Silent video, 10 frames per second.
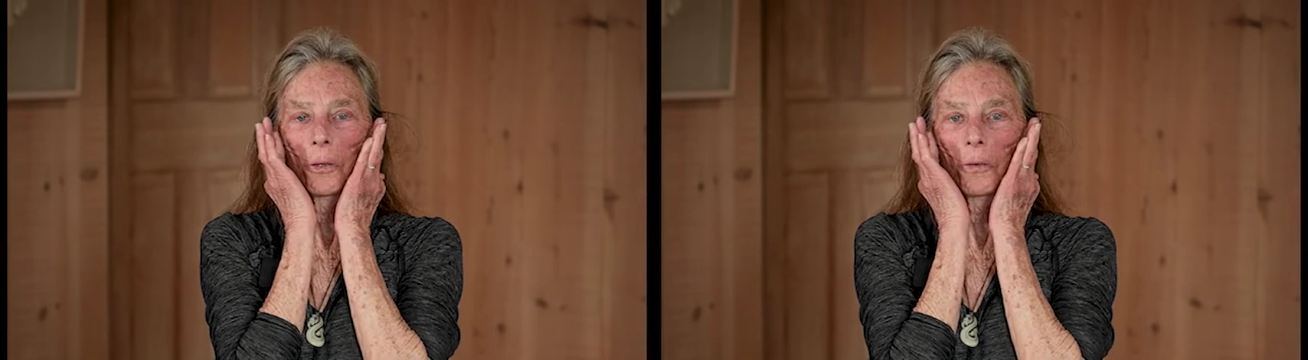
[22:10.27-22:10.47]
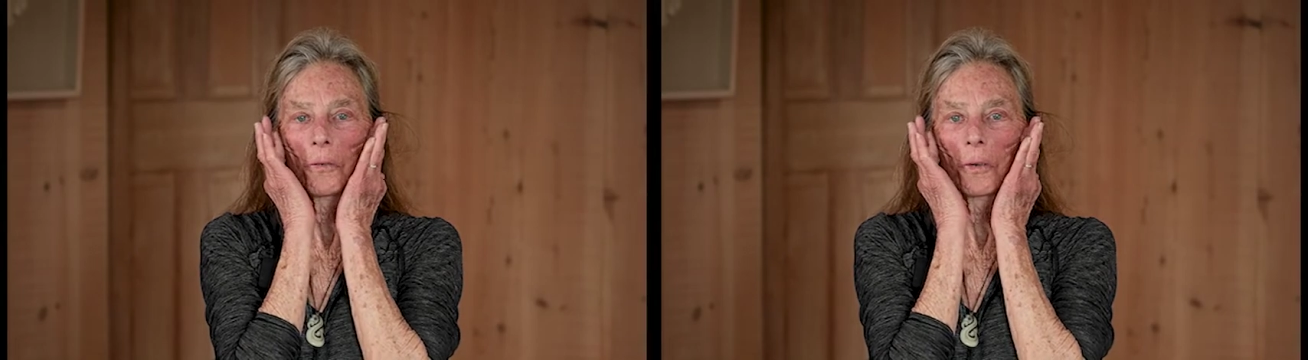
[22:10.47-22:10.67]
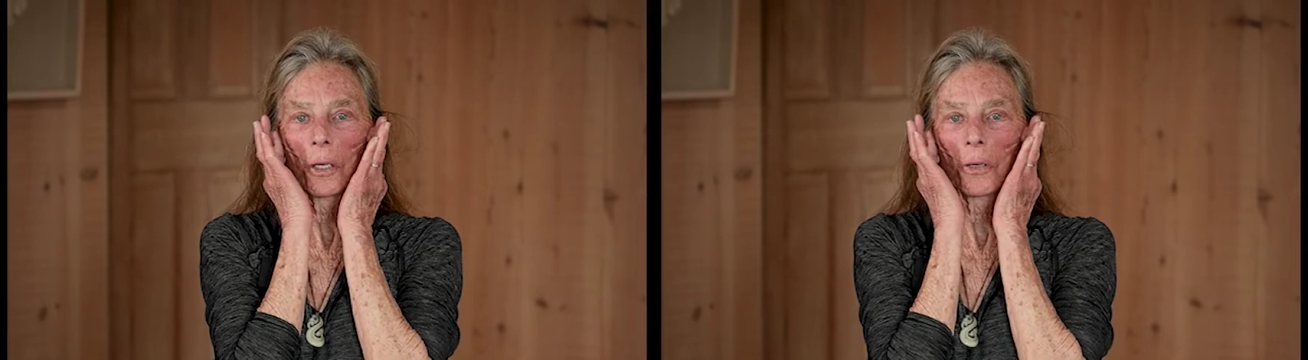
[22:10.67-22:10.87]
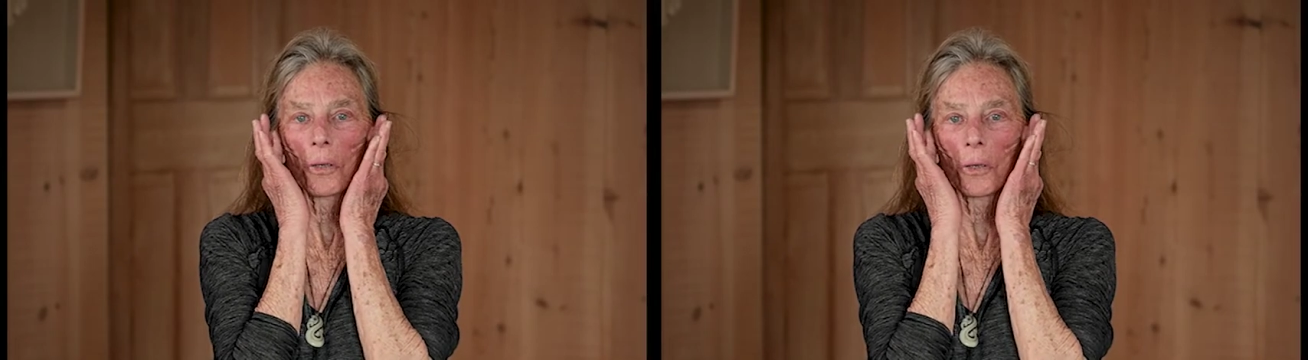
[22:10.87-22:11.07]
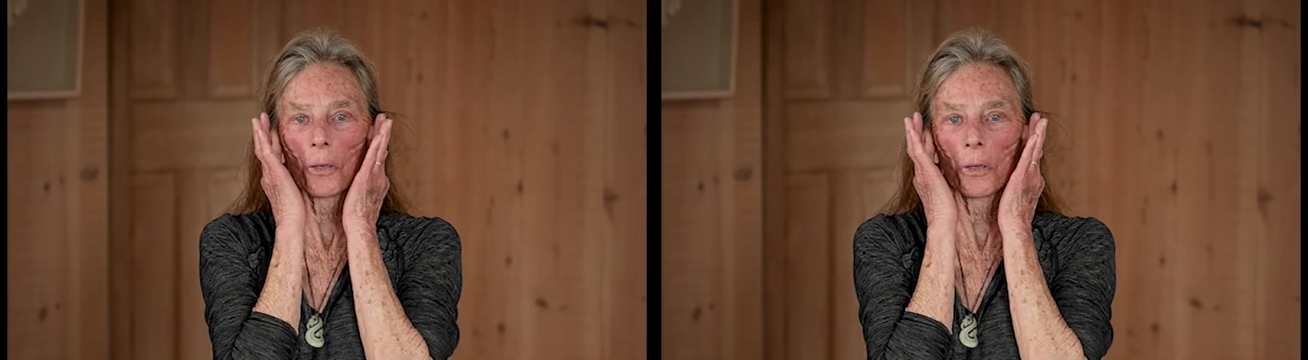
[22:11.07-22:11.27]
your
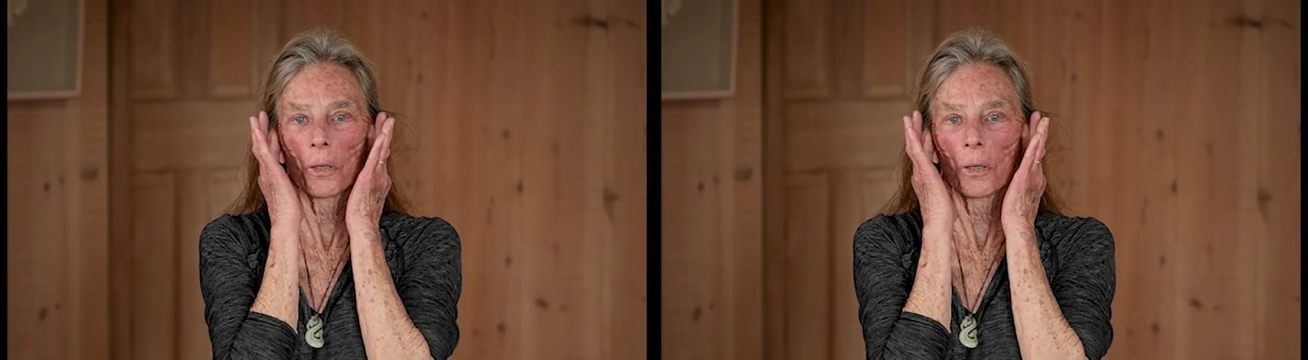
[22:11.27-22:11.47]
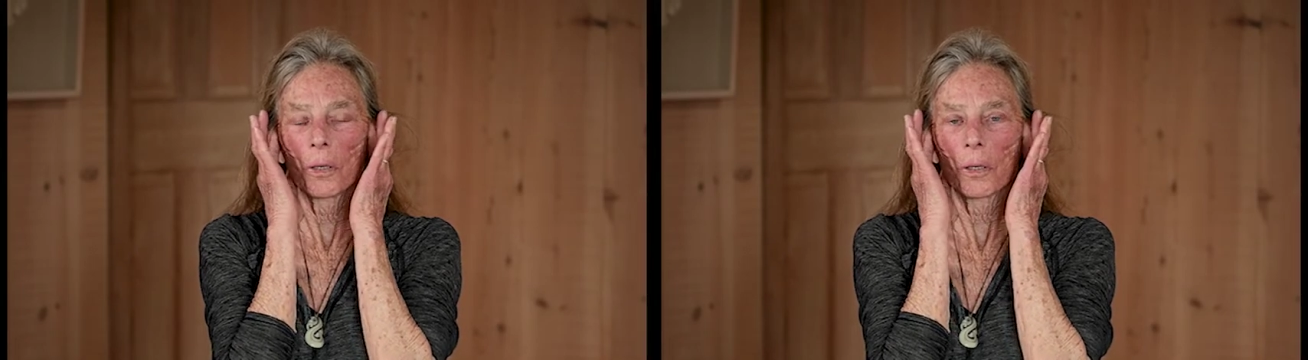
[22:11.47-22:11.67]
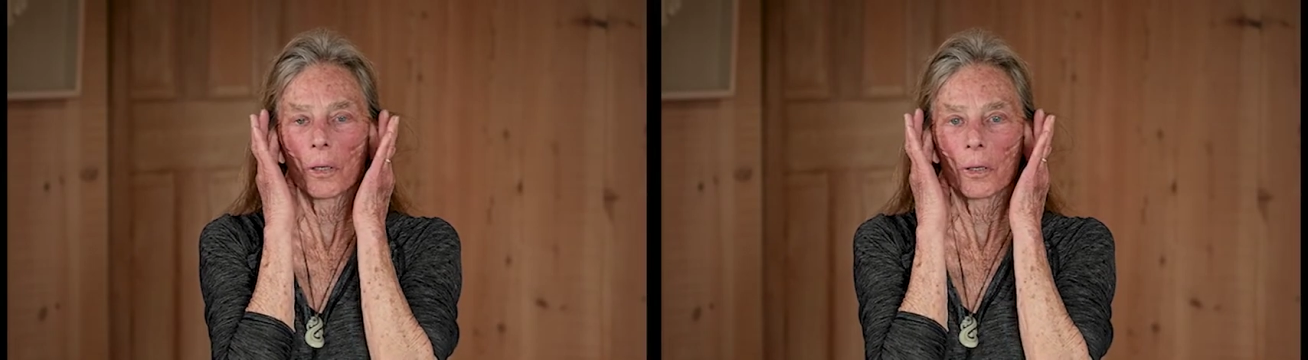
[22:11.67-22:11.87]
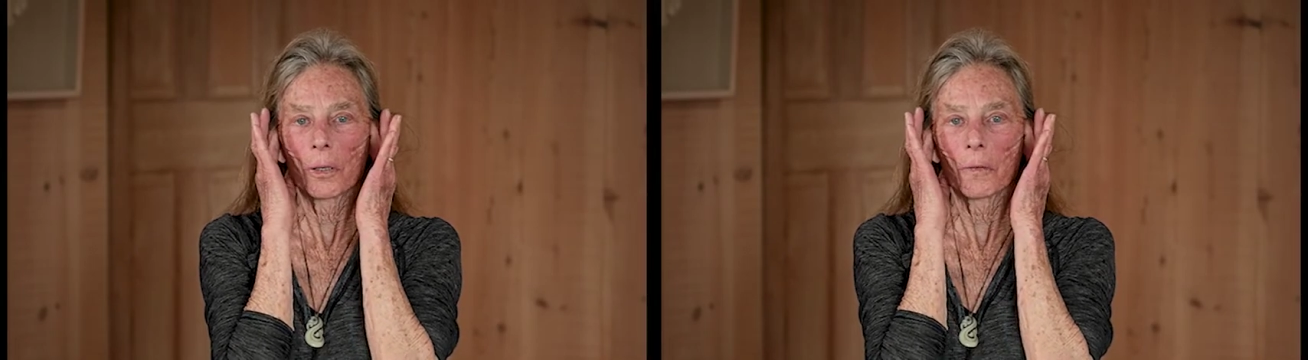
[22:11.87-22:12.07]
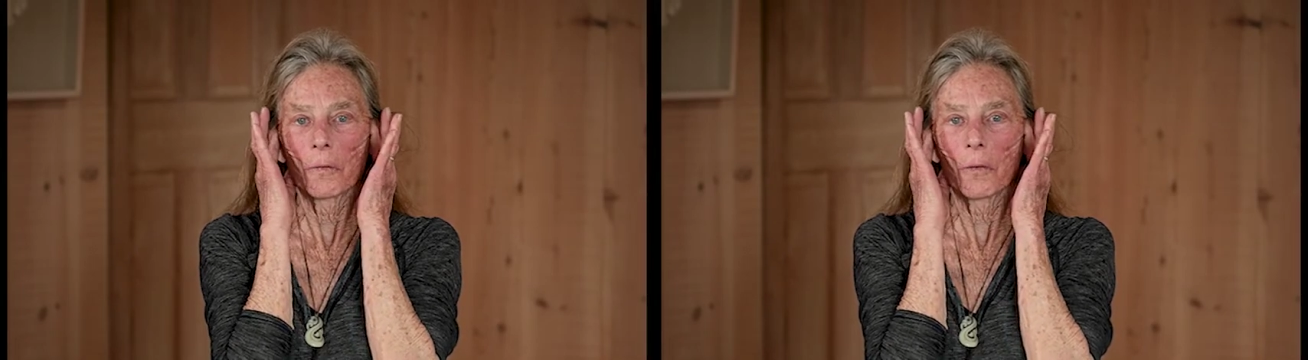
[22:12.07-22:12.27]
finger,
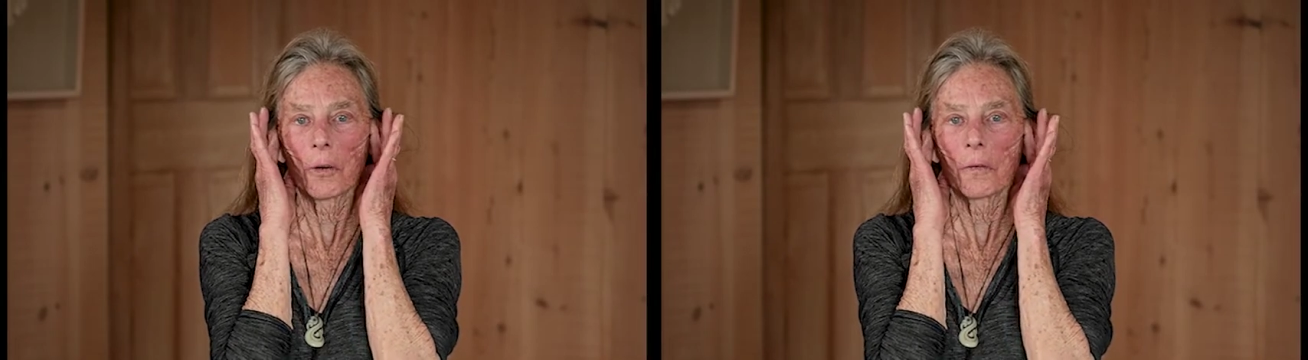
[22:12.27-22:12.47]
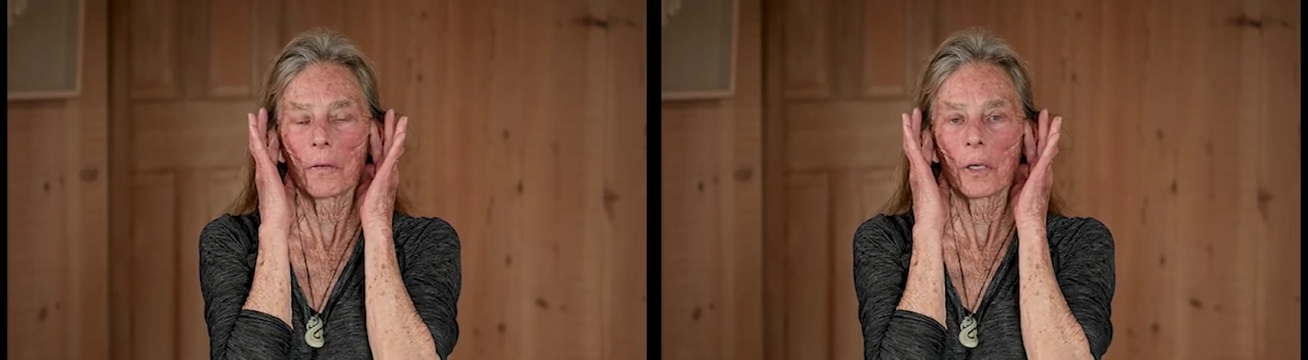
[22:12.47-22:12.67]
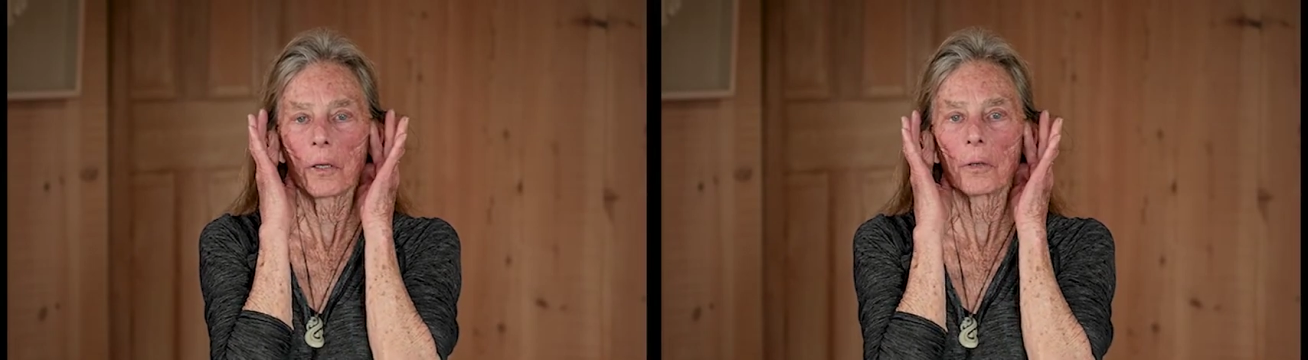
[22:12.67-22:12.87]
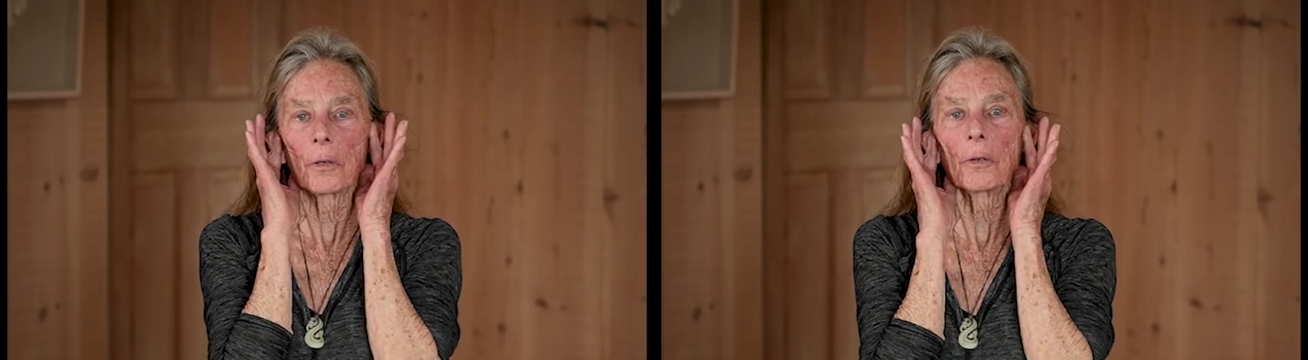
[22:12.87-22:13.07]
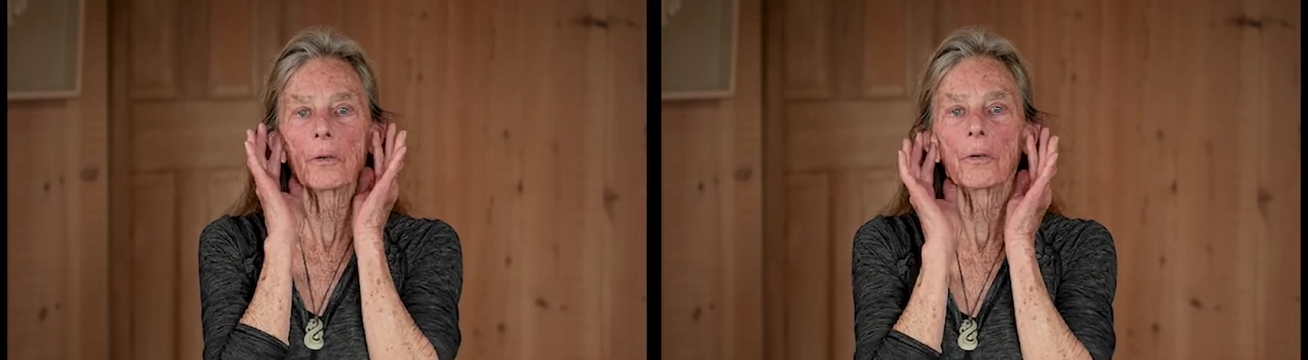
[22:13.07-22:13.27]
your forefingers.